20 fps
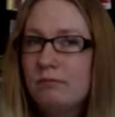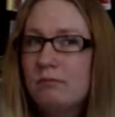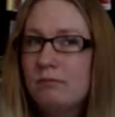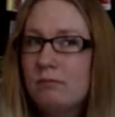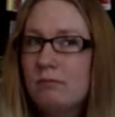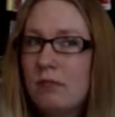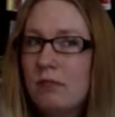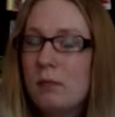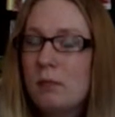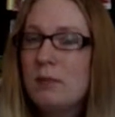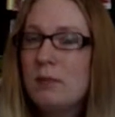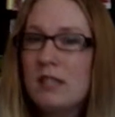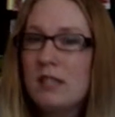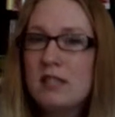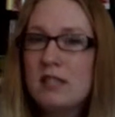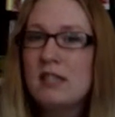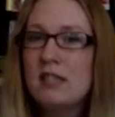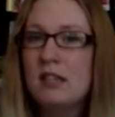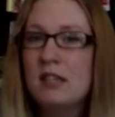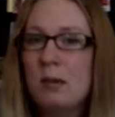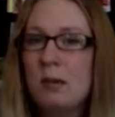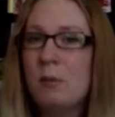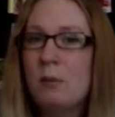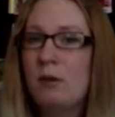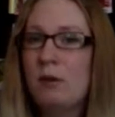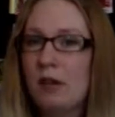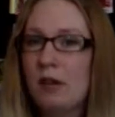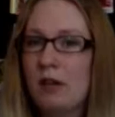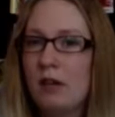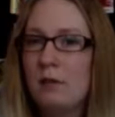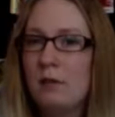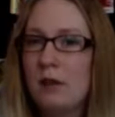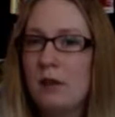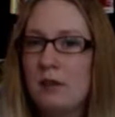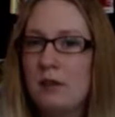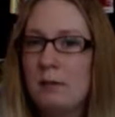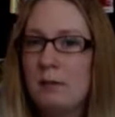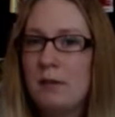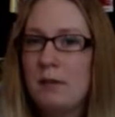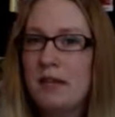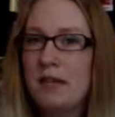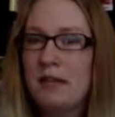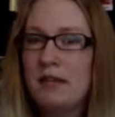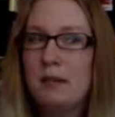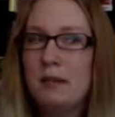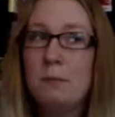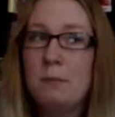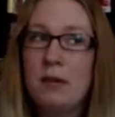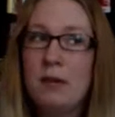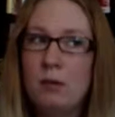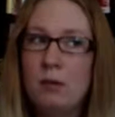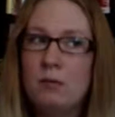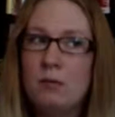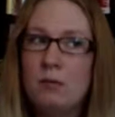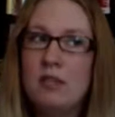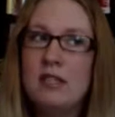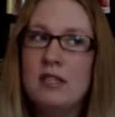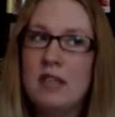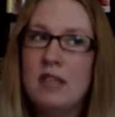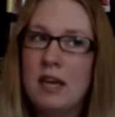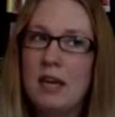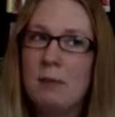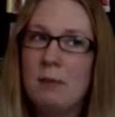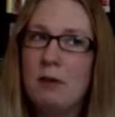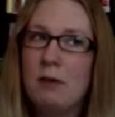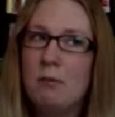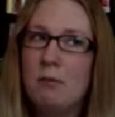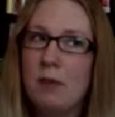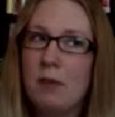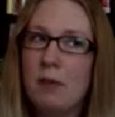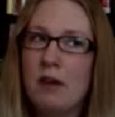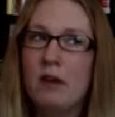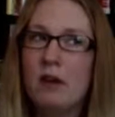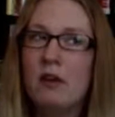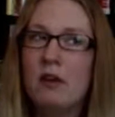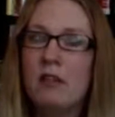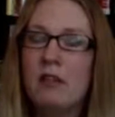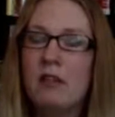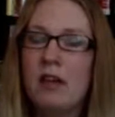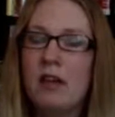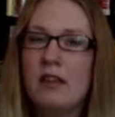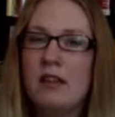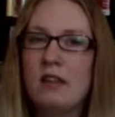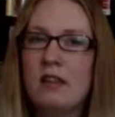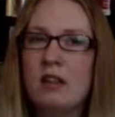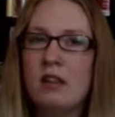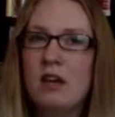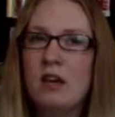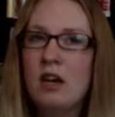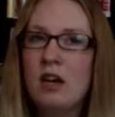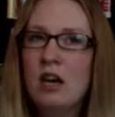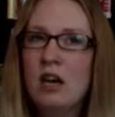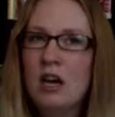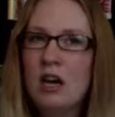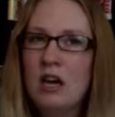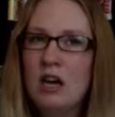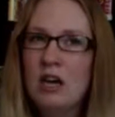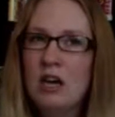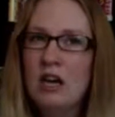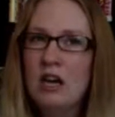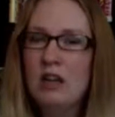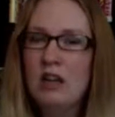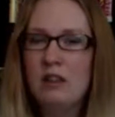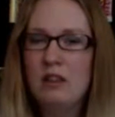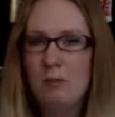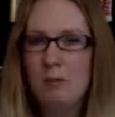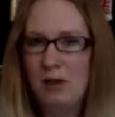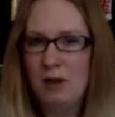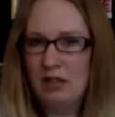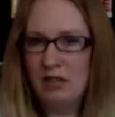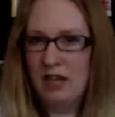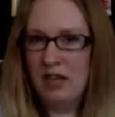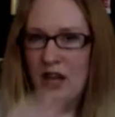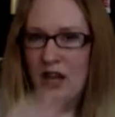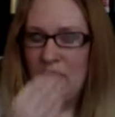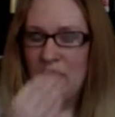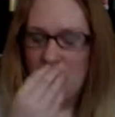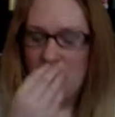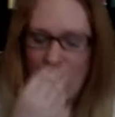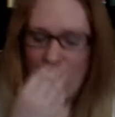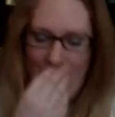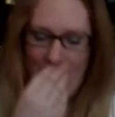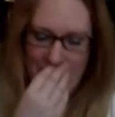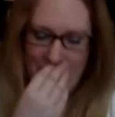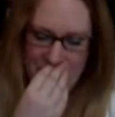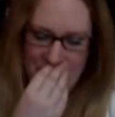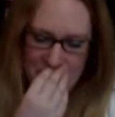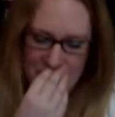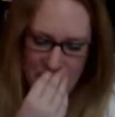the mittens didn't come out like I thought they might. The pink ones came out better than the multicolored ones,